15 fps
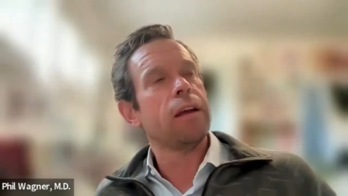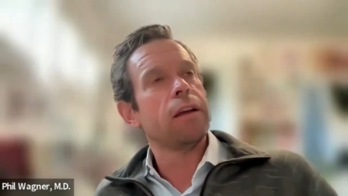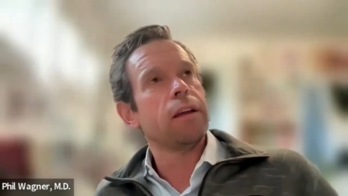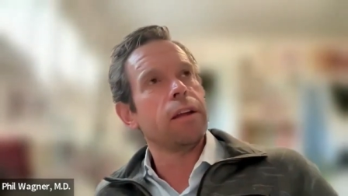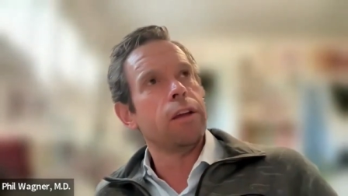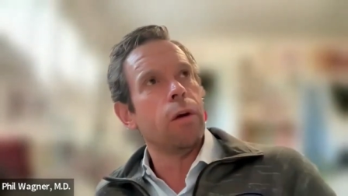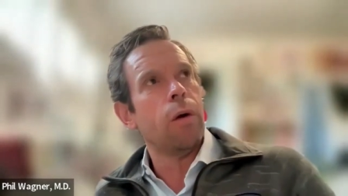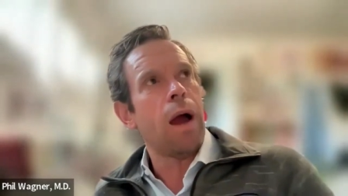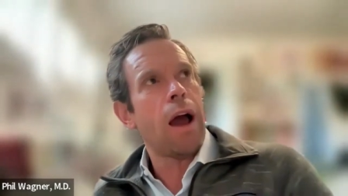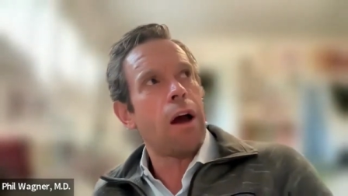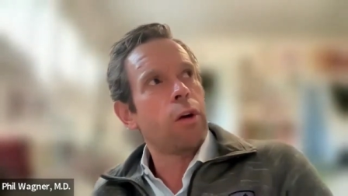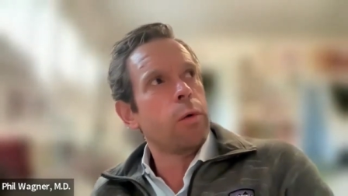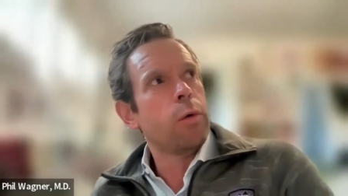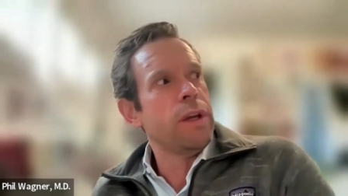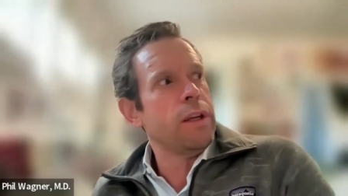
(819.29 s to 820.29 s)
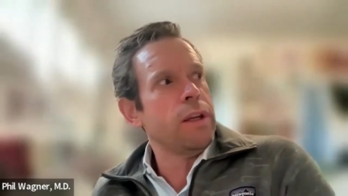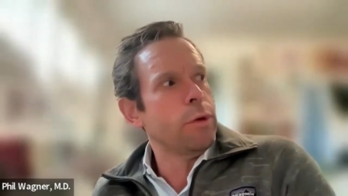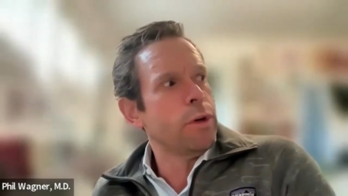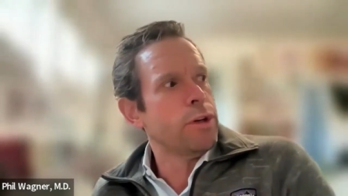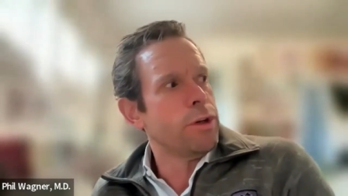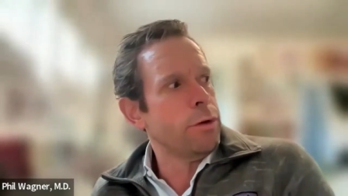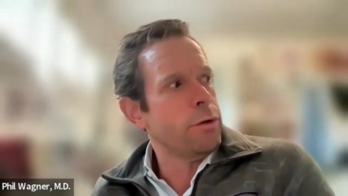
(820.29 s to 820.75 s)
you know, how do we
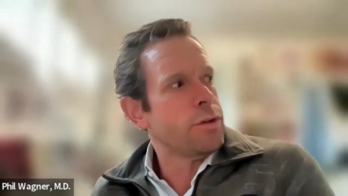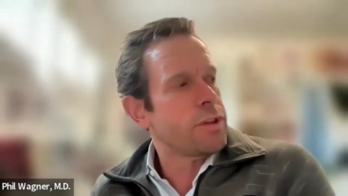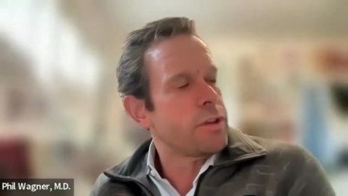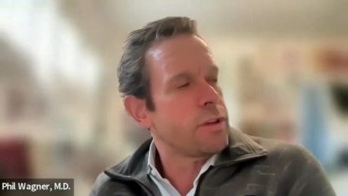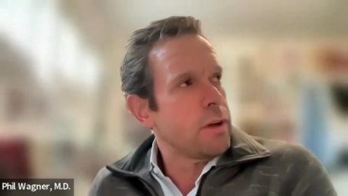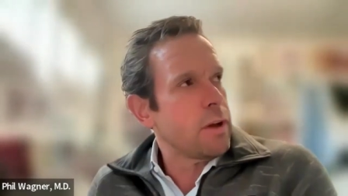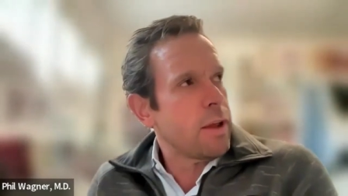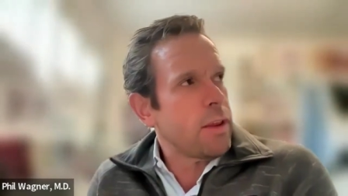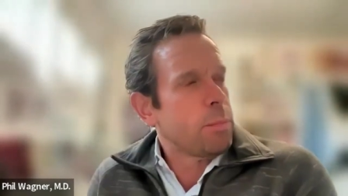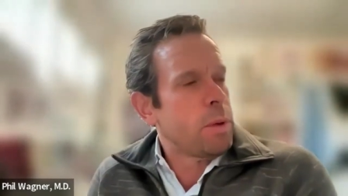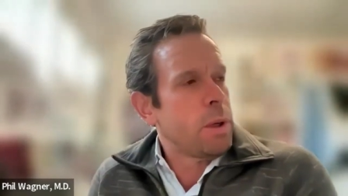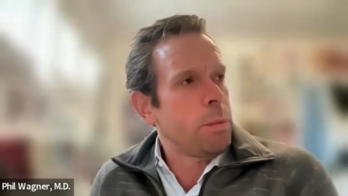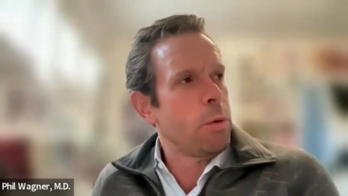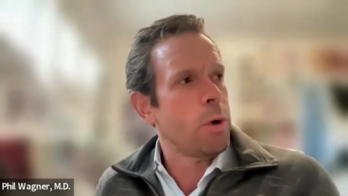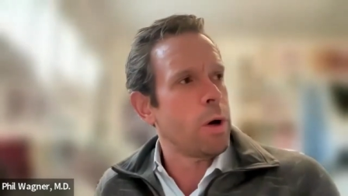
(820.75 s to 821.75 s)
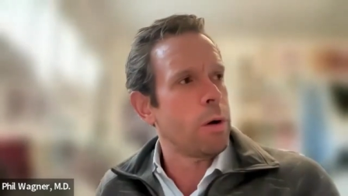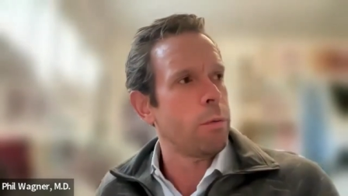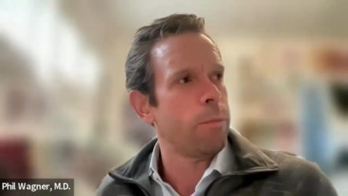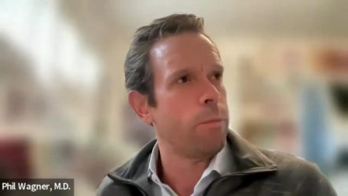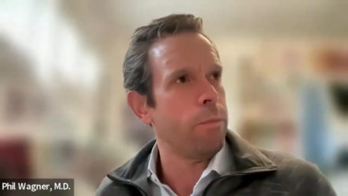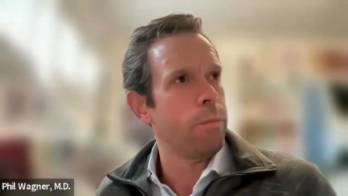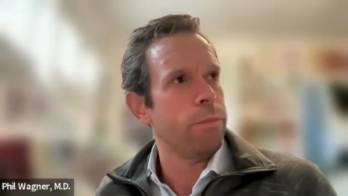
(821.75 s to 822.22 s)
reduce? I think people want to
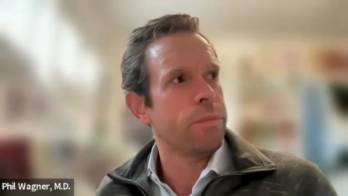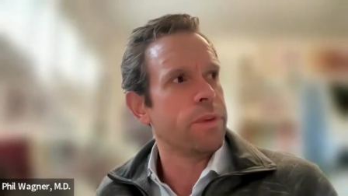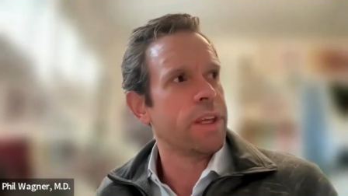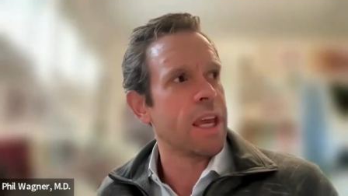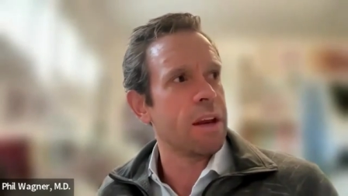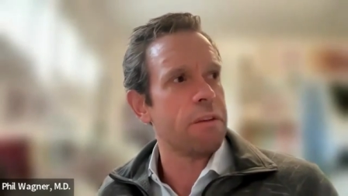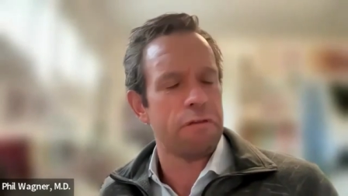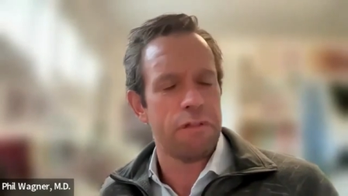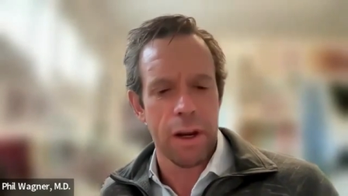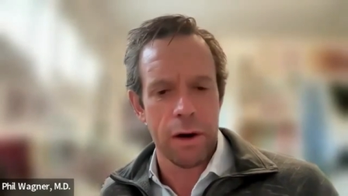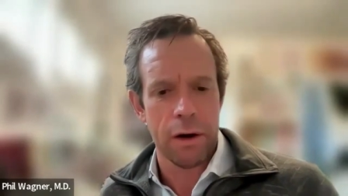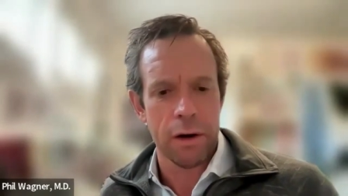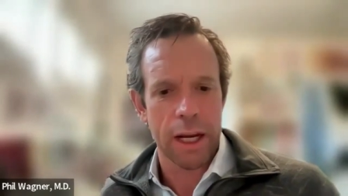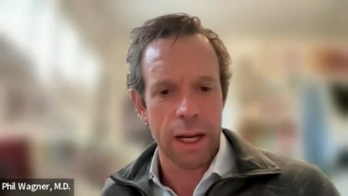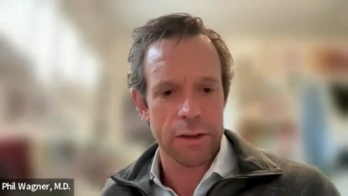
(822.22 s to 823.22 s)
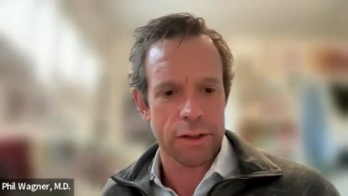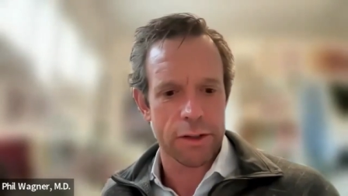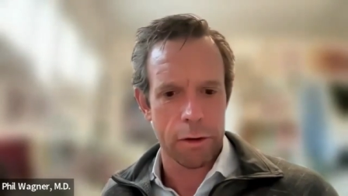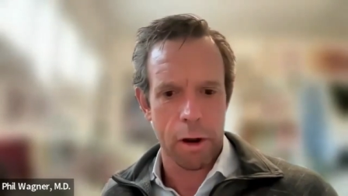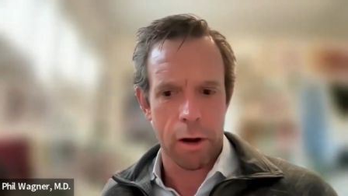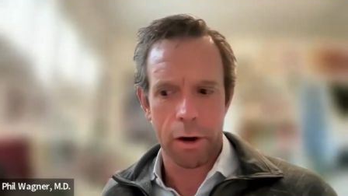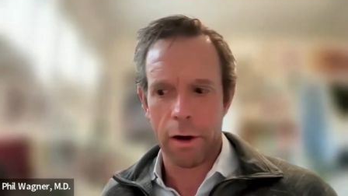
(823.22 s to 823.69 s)
get fitter, get
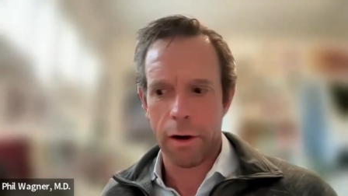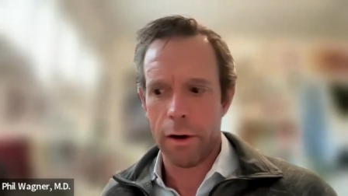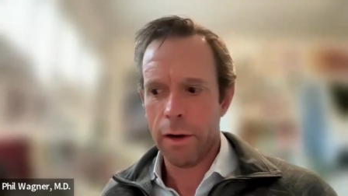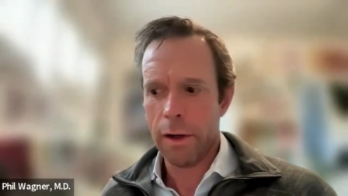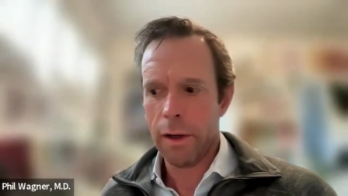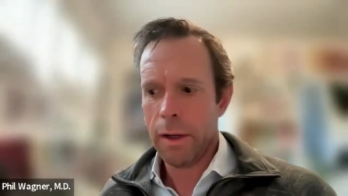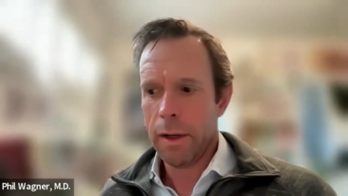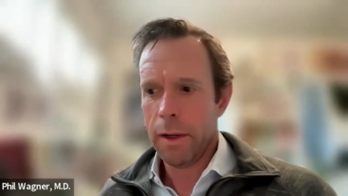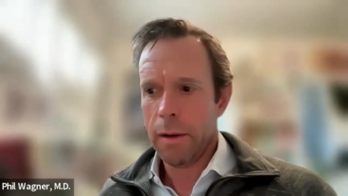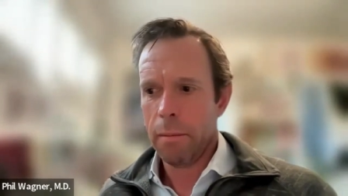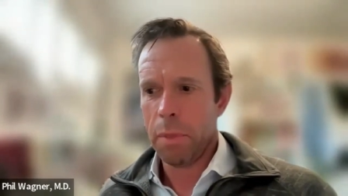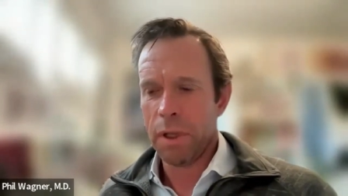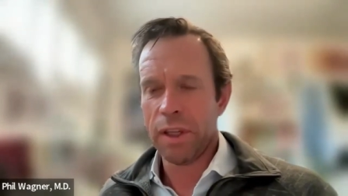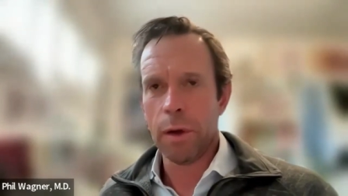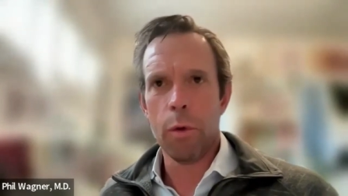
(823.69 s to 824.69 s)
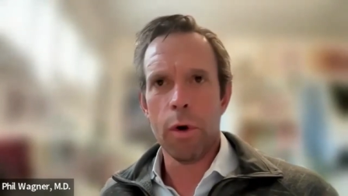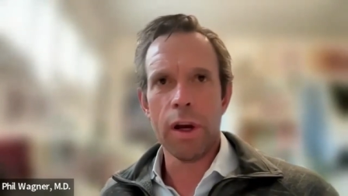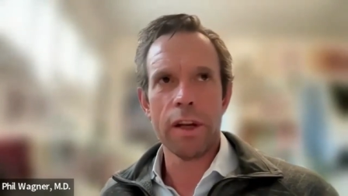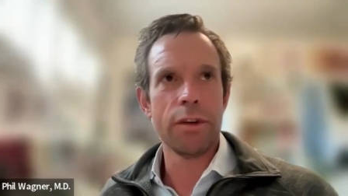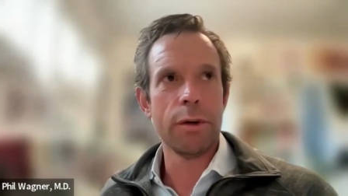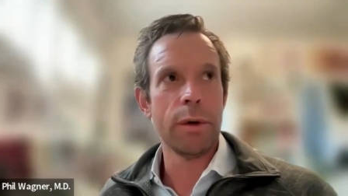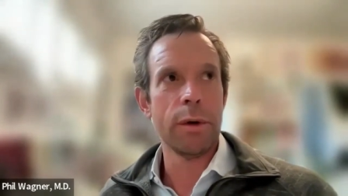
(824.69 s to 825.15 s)
stronger but they want to
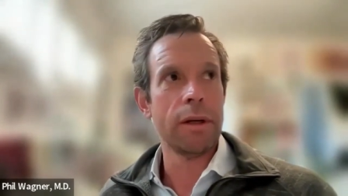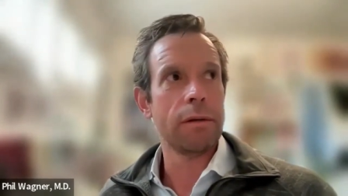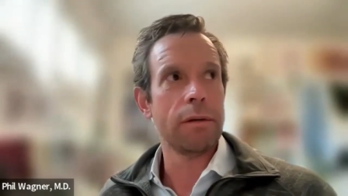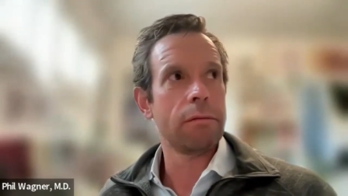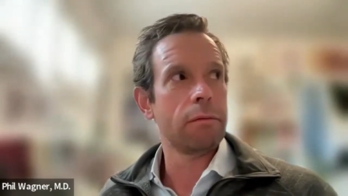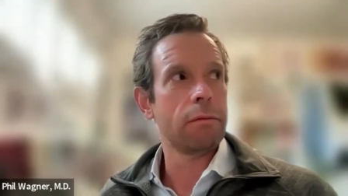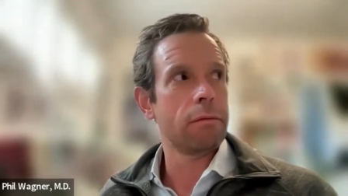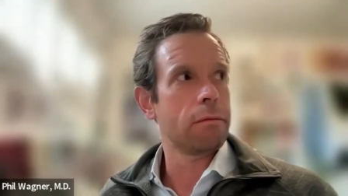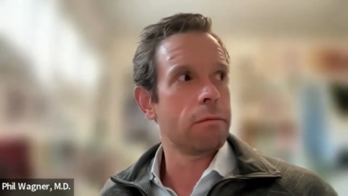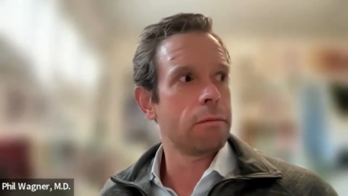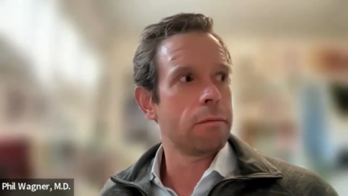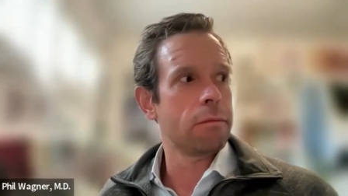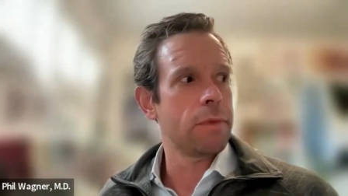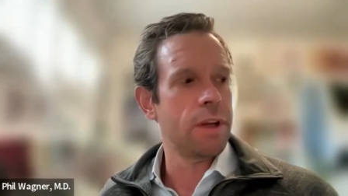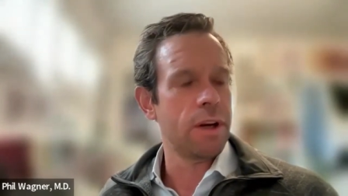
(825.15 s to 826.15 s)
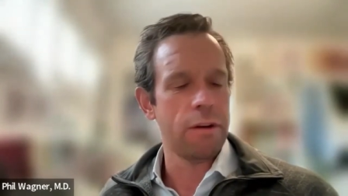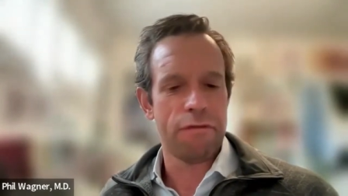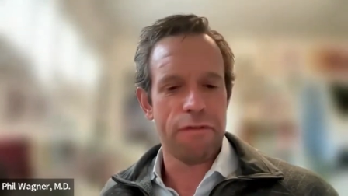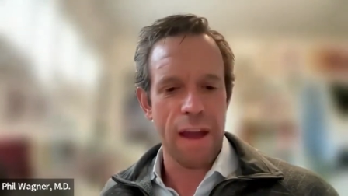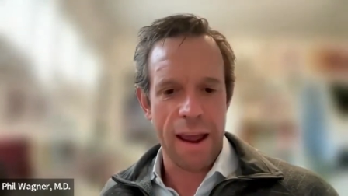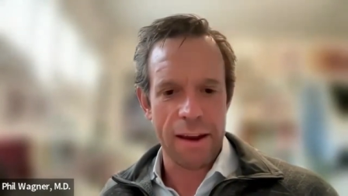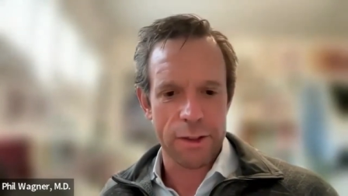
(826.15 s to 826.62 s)
do it in a
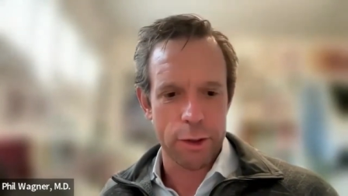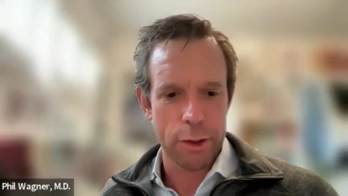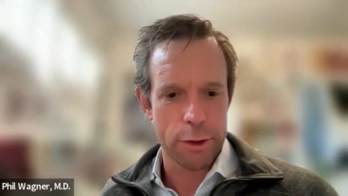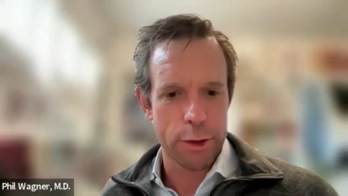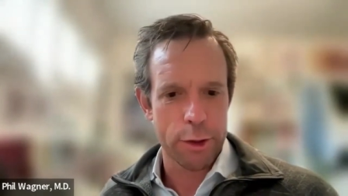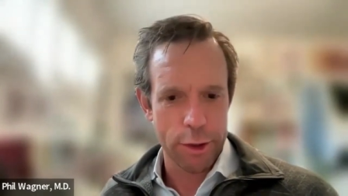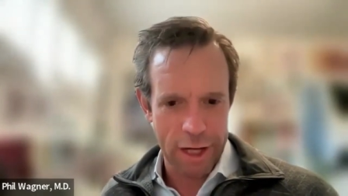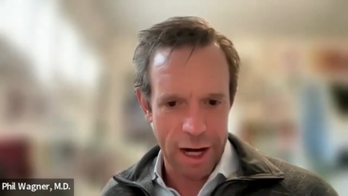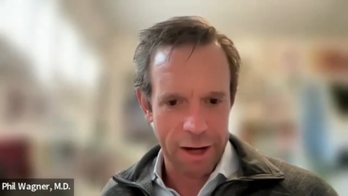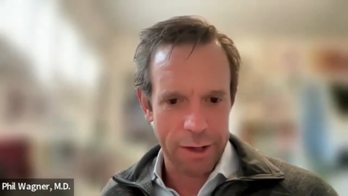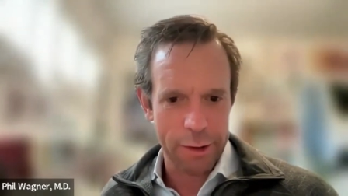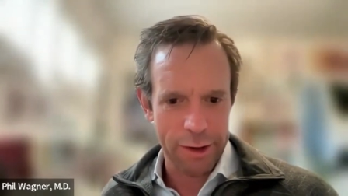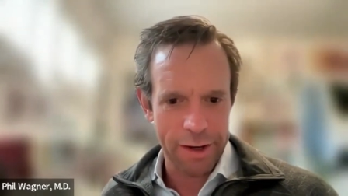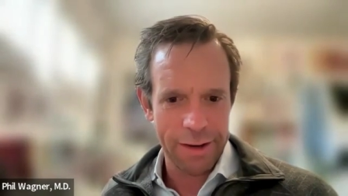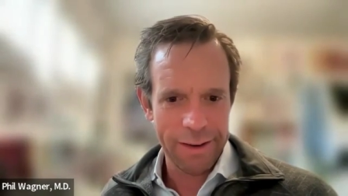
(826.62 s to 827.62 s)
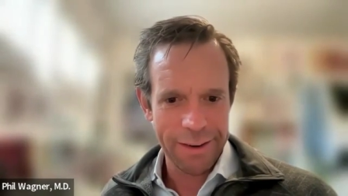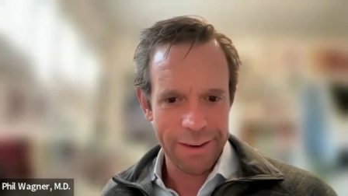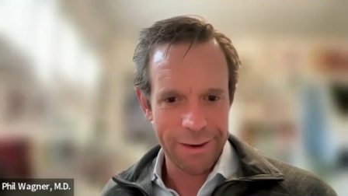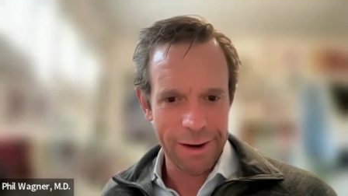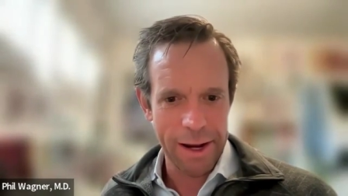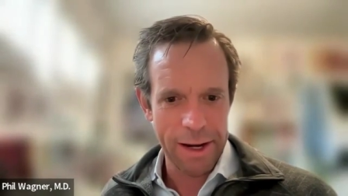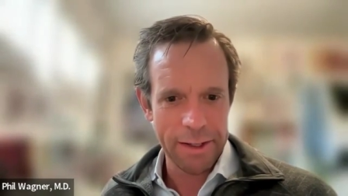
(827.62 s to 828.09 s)
faster trajectory,
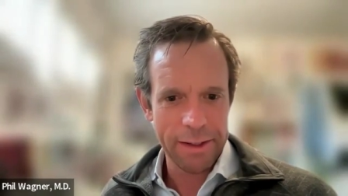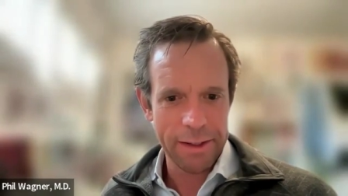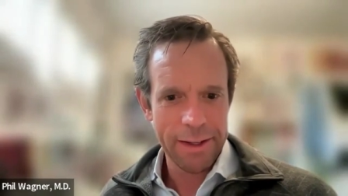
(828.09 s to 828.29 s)
right?